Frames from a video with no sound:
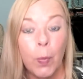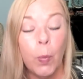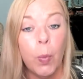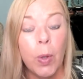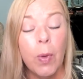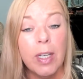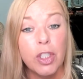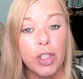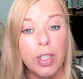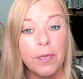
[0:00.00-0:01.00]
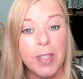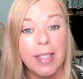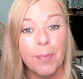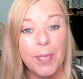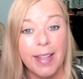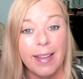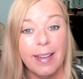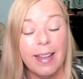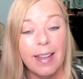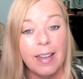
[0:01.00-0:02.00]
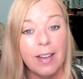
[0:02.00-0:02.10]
we want to shift something in